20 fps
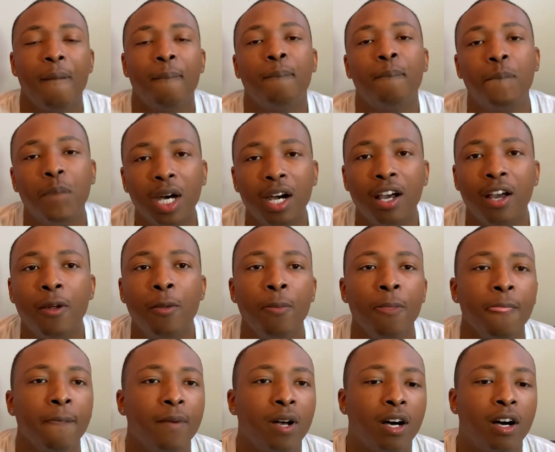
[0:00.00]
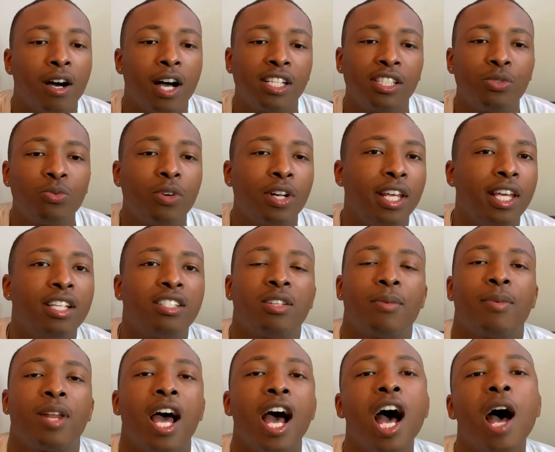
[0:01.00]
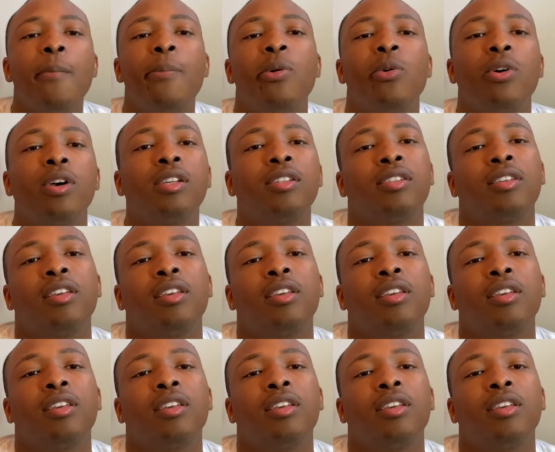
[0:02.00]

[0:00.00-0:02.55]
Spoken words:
But I just want to hit some of the high points.